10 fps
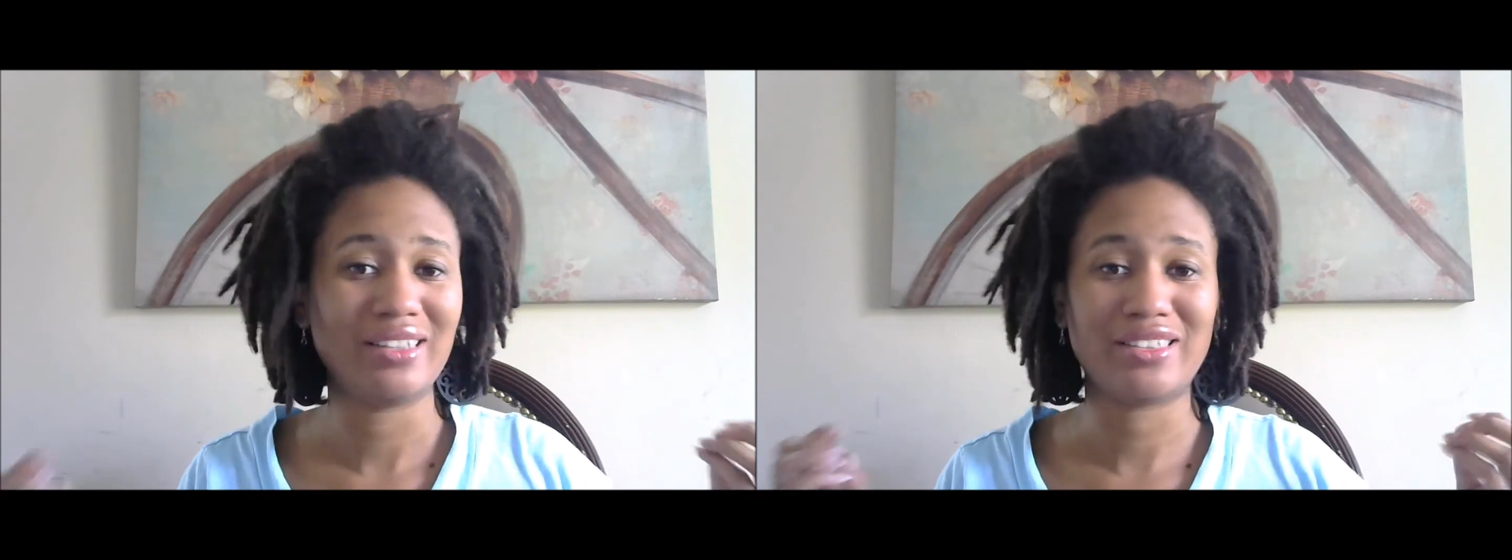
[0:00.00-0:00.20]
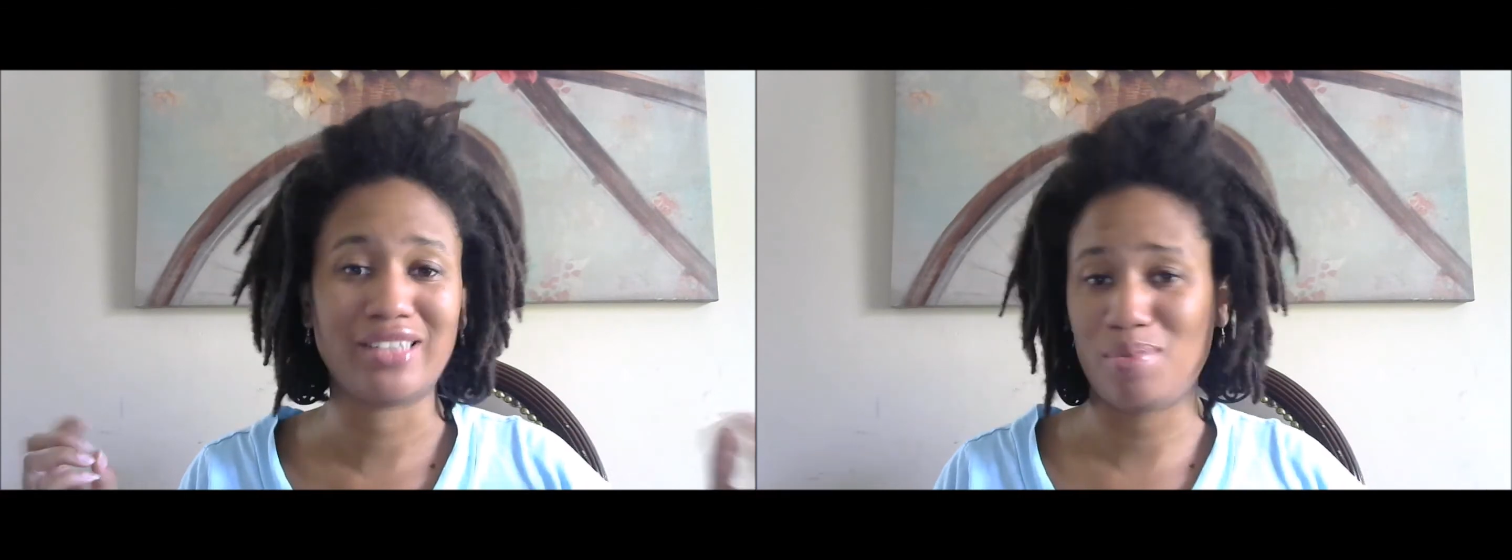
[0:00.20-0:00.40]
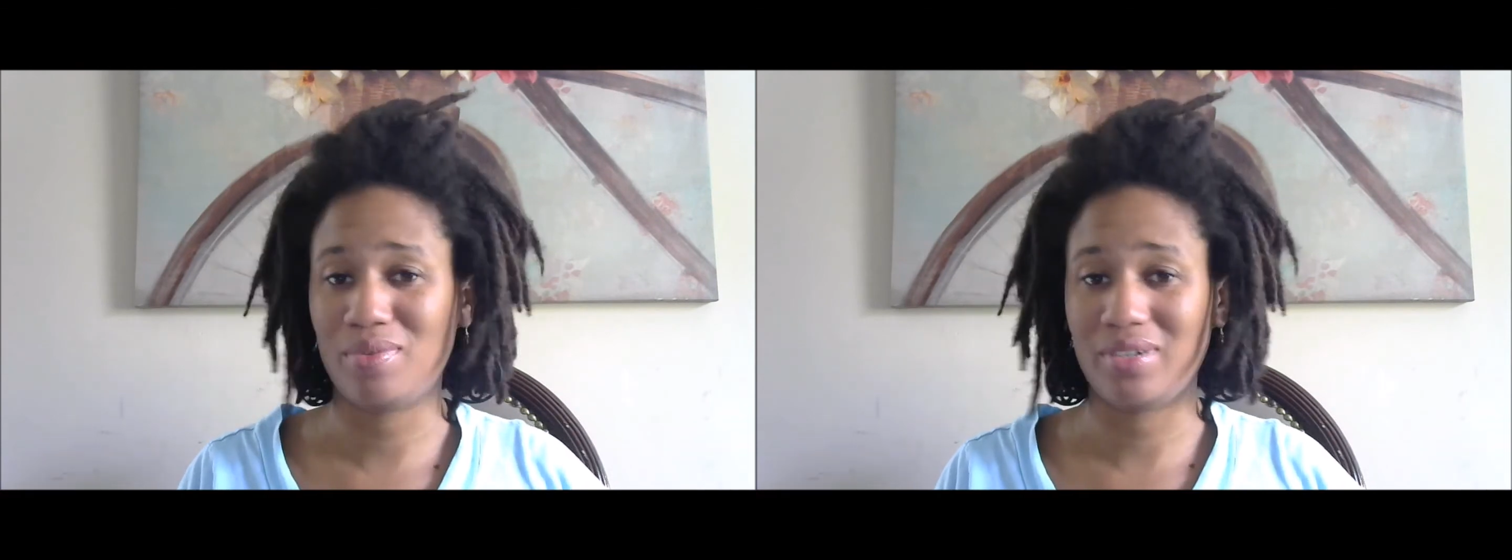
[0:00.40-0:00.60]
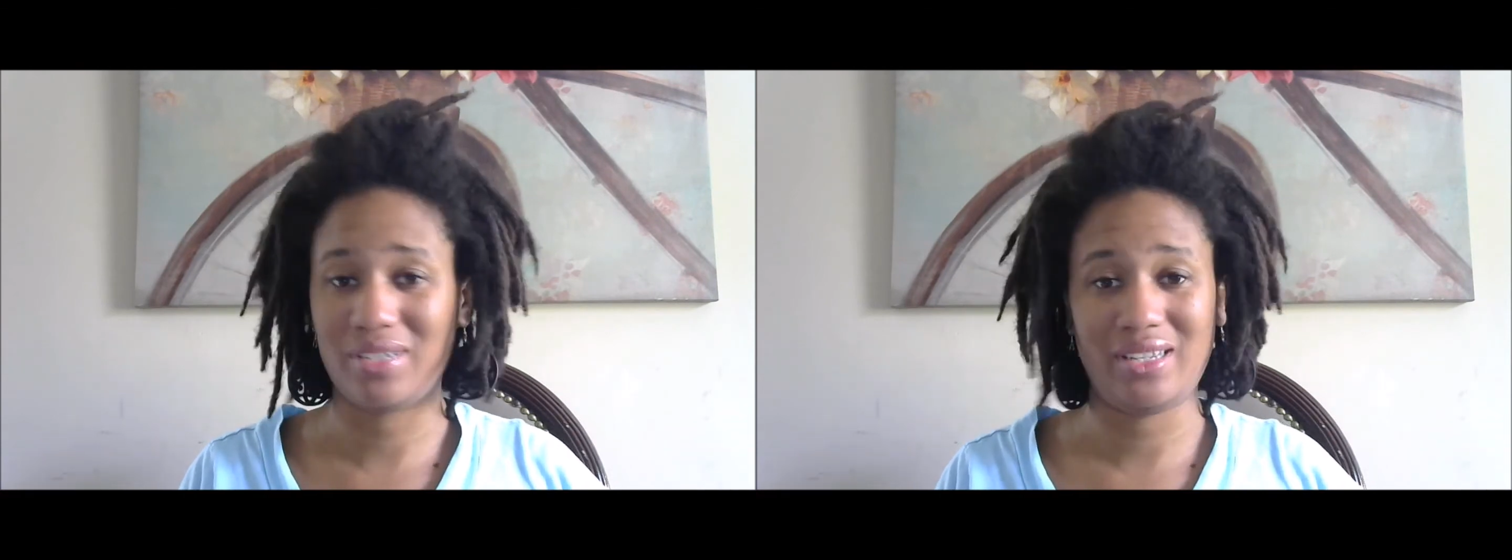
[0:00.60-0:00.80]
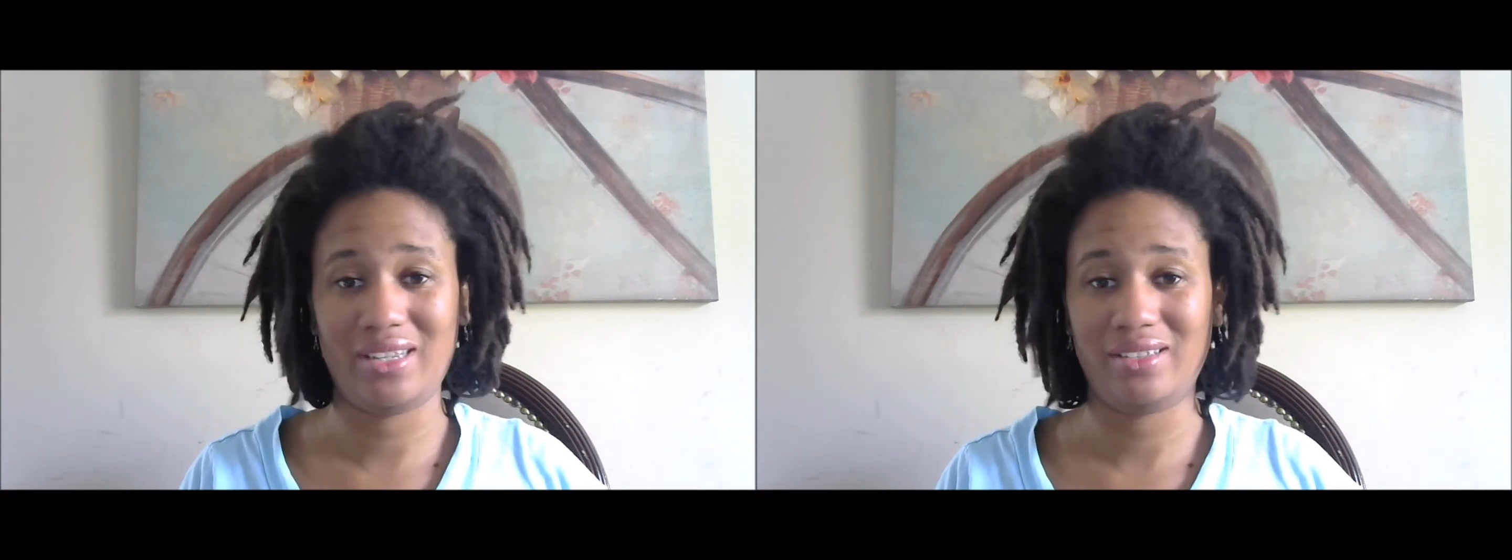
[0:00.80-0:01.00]
tapered
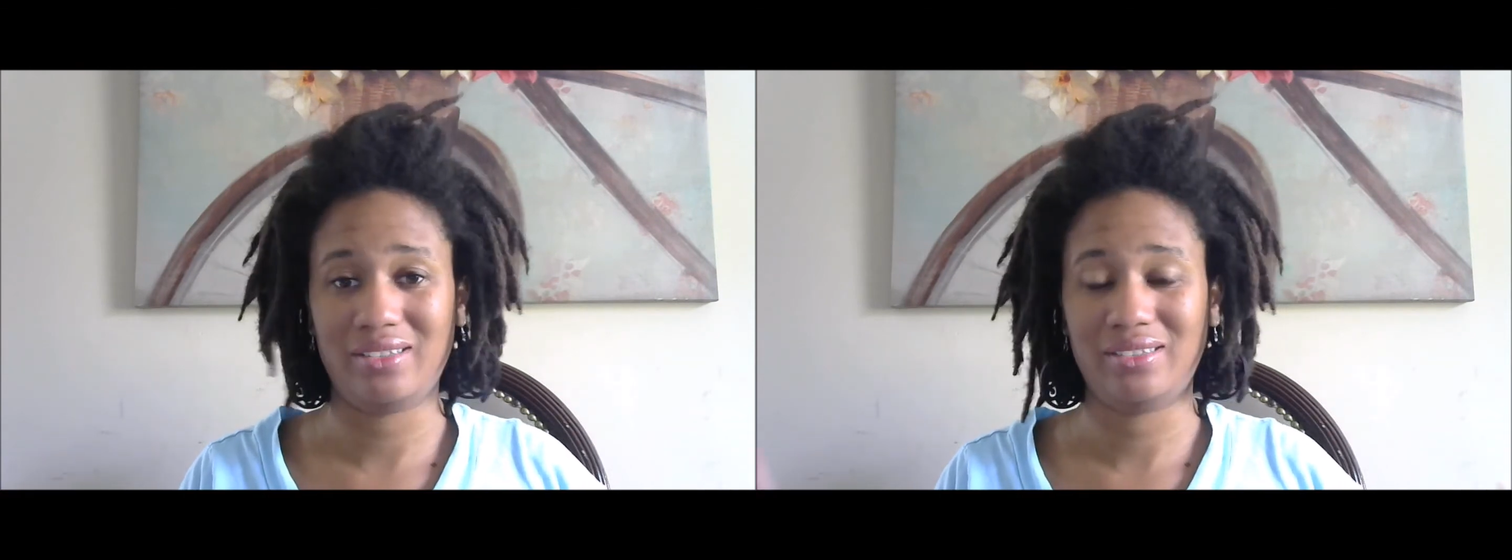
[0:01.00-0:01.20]
cut.